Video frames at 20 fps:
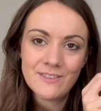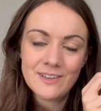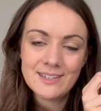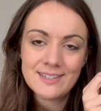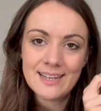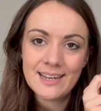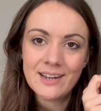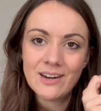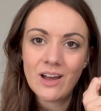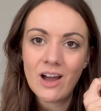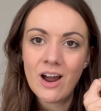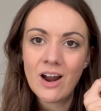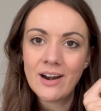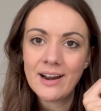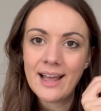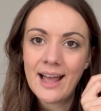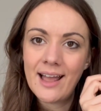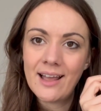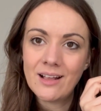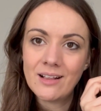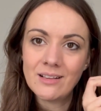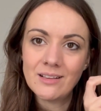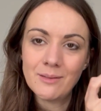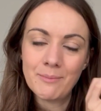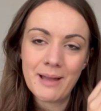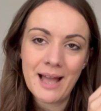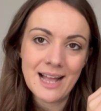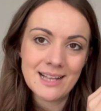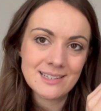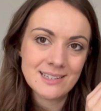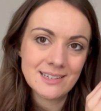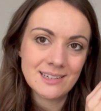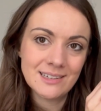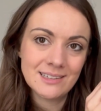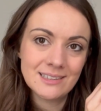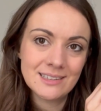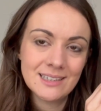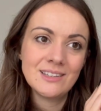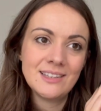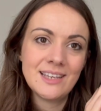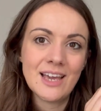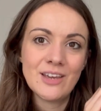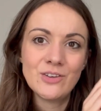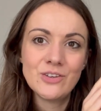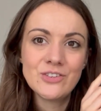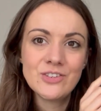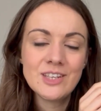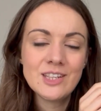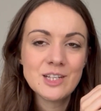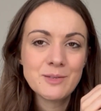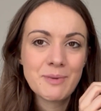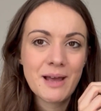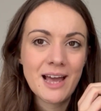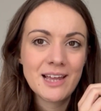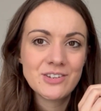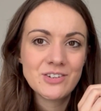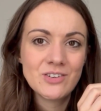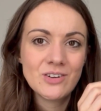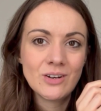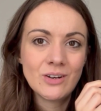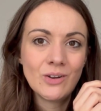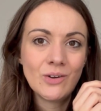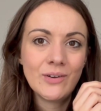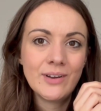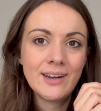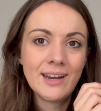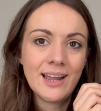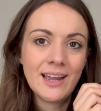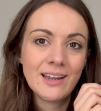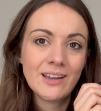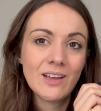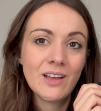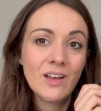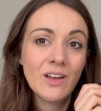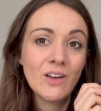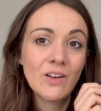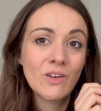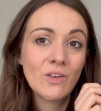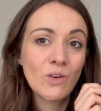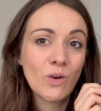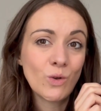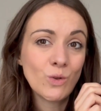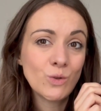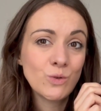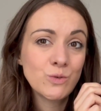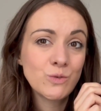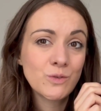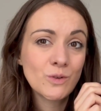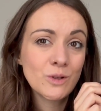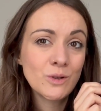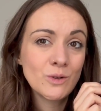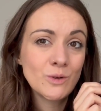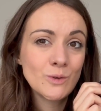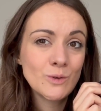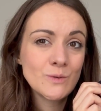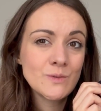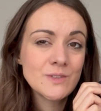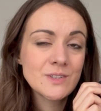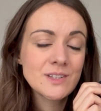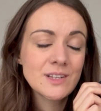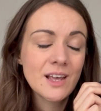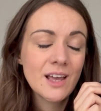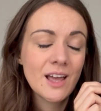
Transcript: It's like an argyle pattern. Yeah, you see this pattern a lot in like golf clothes.